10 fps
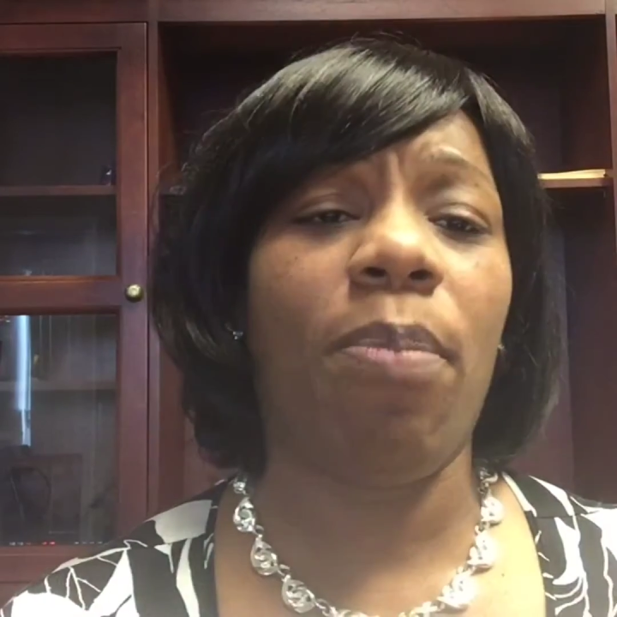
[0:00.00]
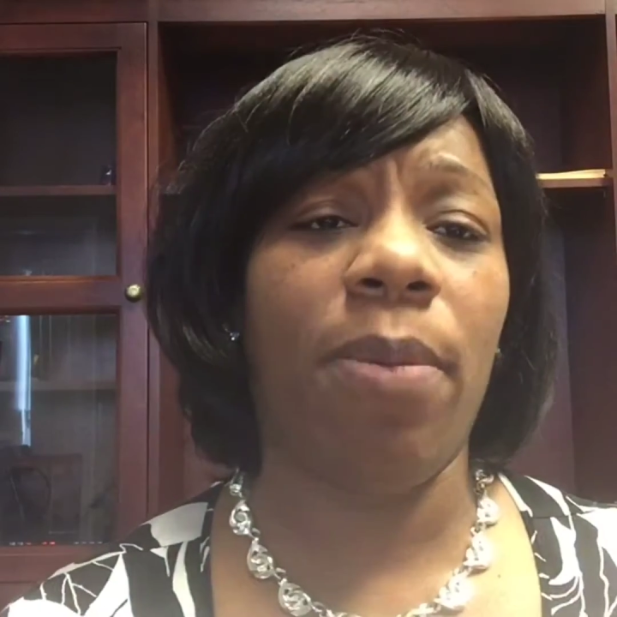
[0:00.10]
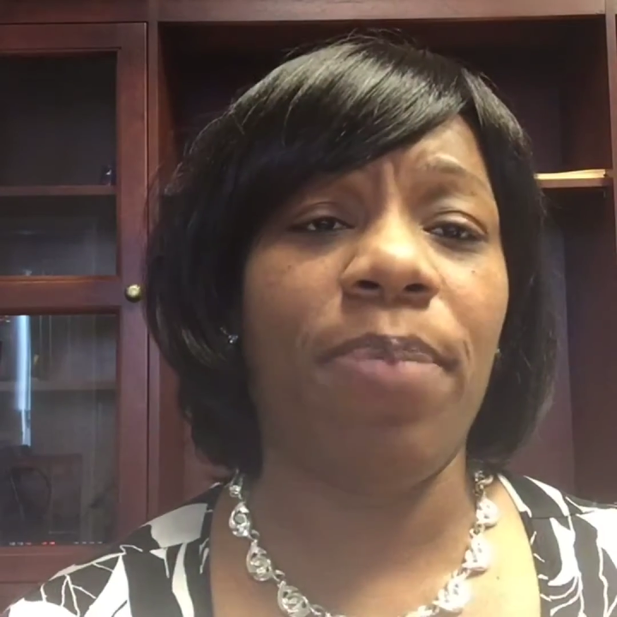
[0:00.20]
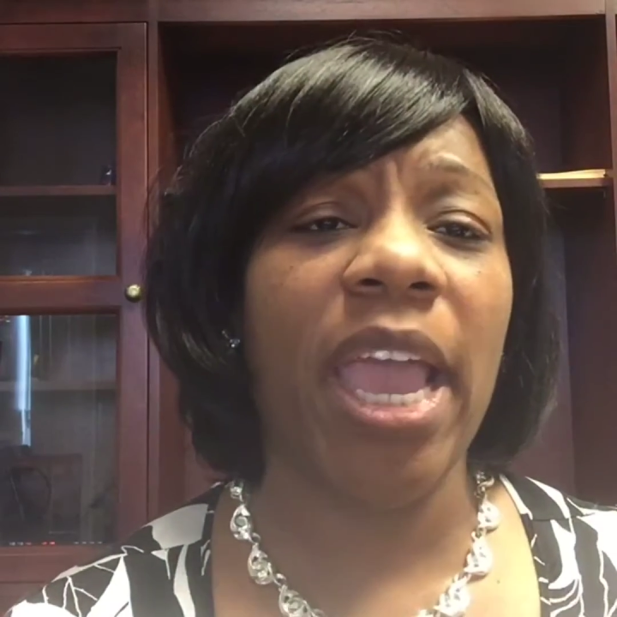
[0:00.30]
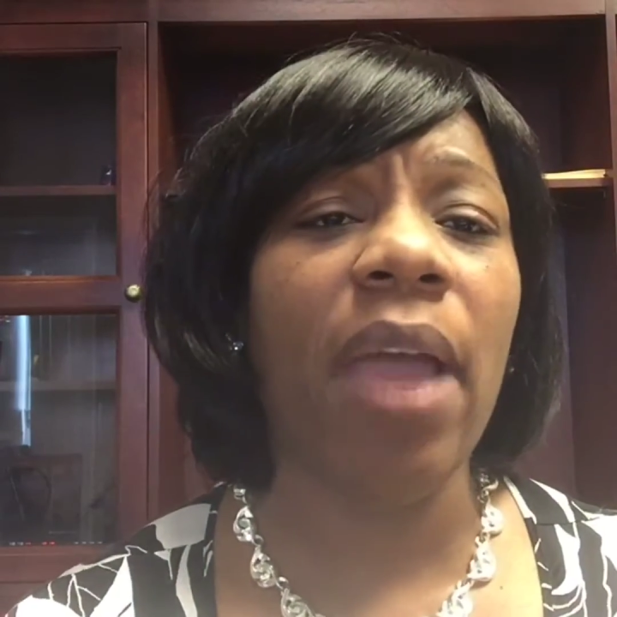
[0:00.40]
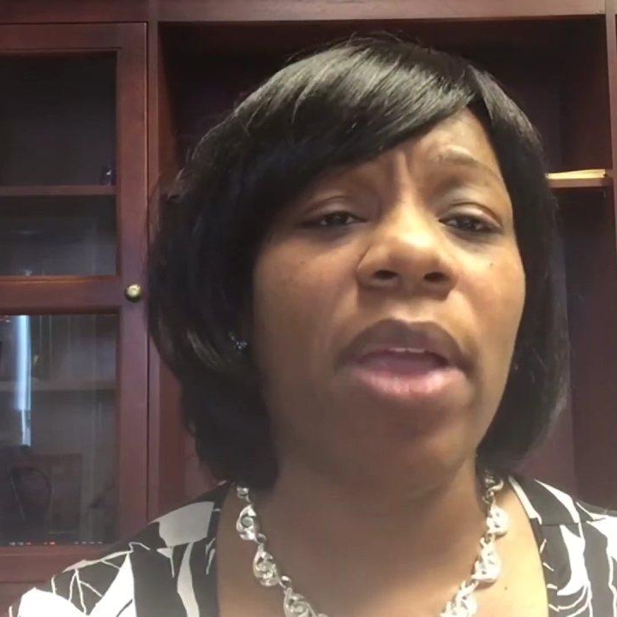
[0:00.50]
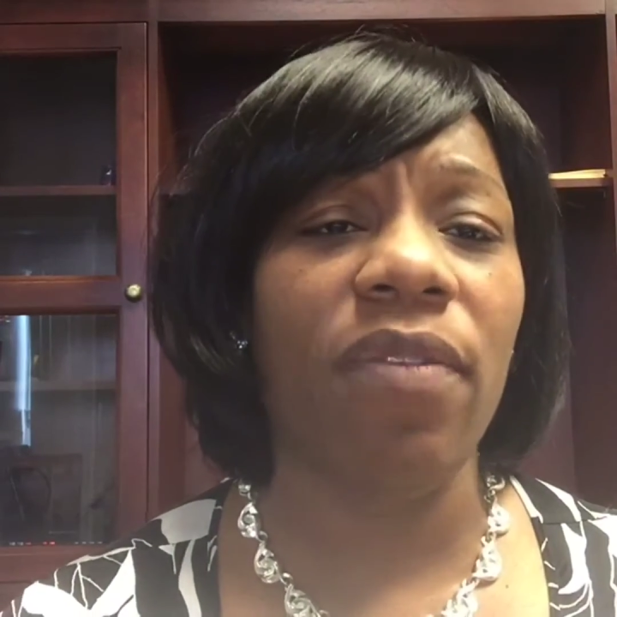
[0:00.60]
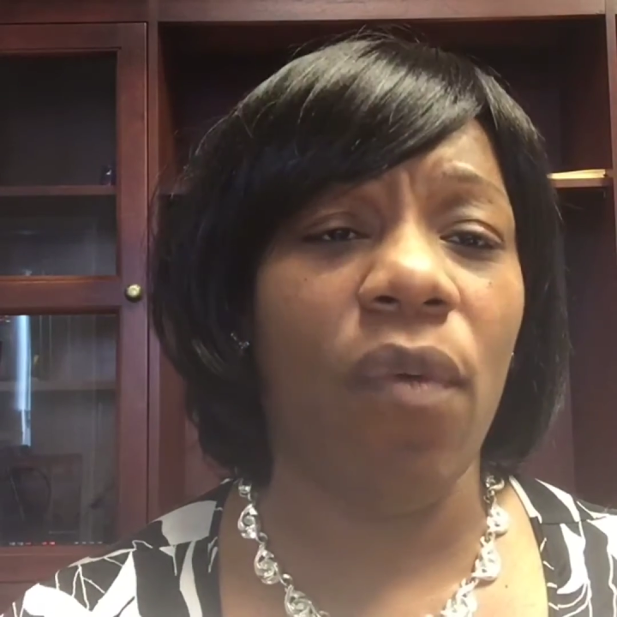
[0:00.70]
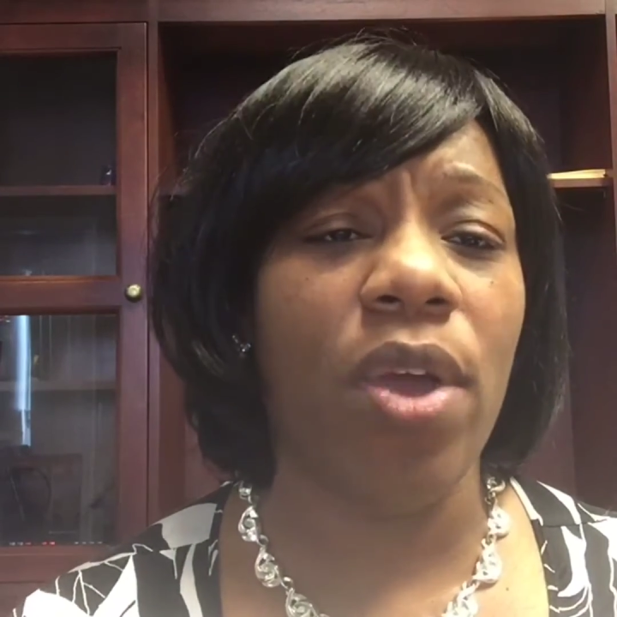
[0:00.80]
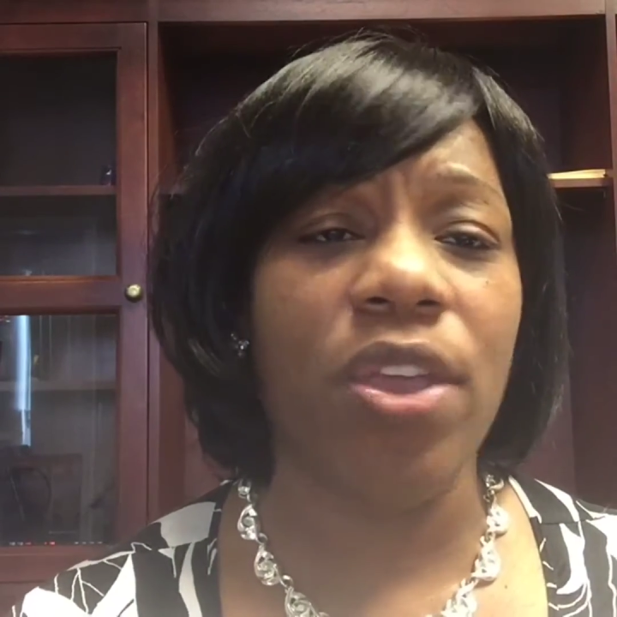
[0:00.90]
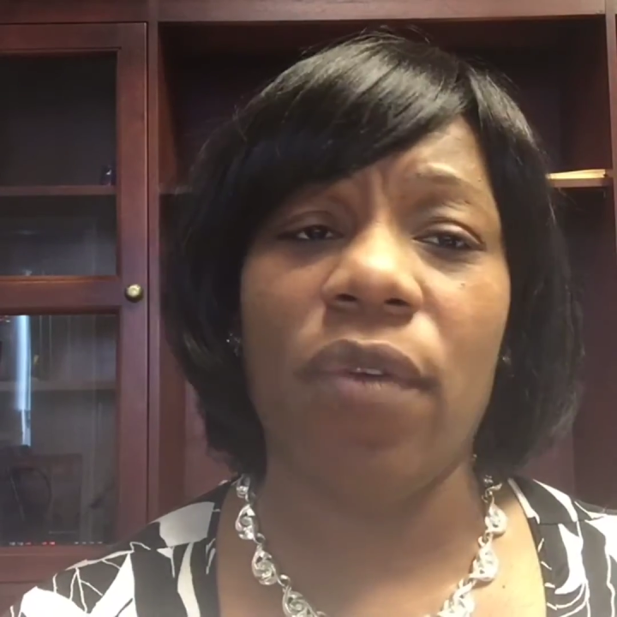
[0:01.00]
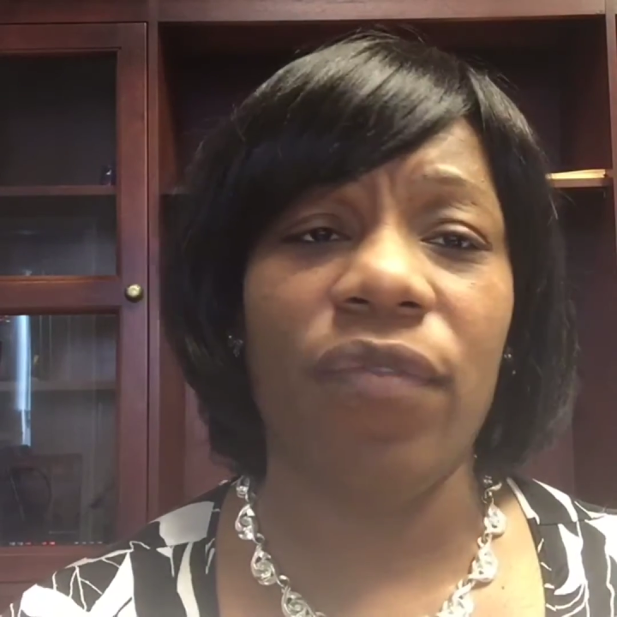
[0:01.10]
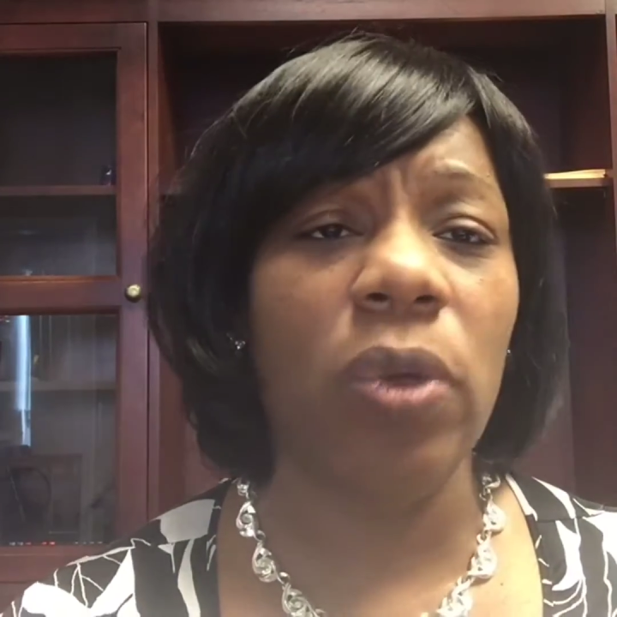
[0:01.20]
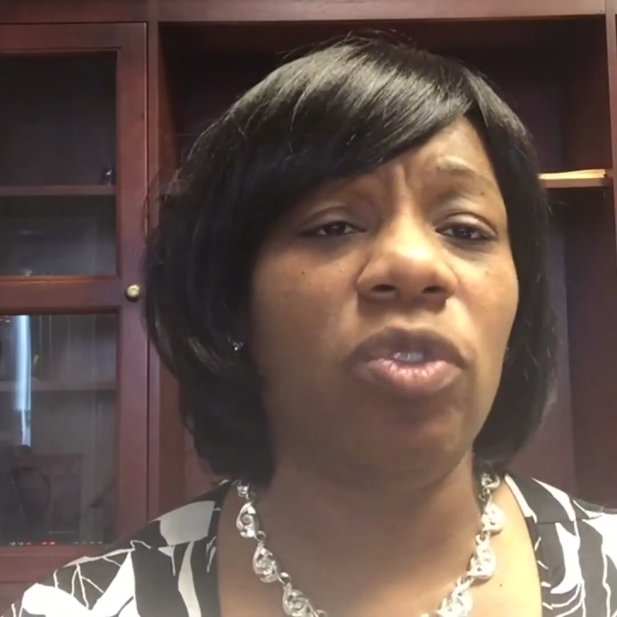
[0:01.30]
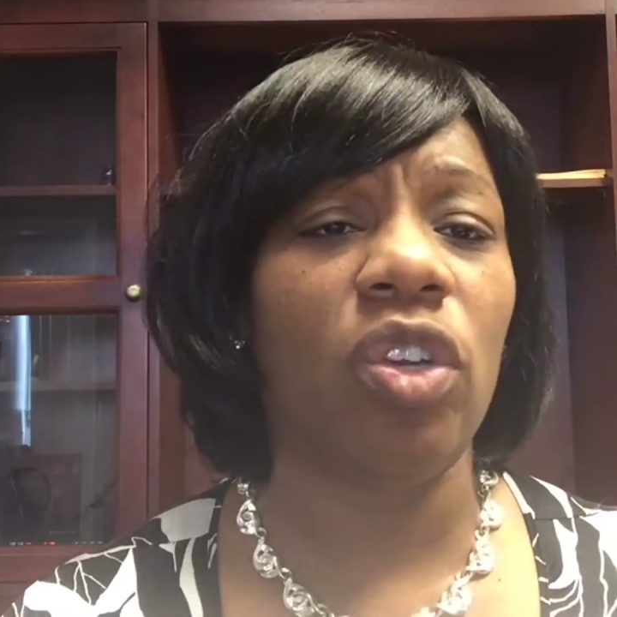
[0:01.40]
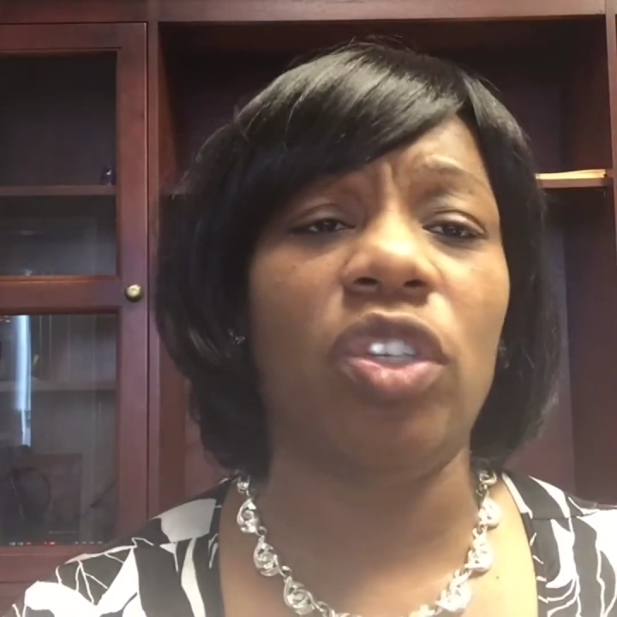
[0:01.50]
preparing for your future.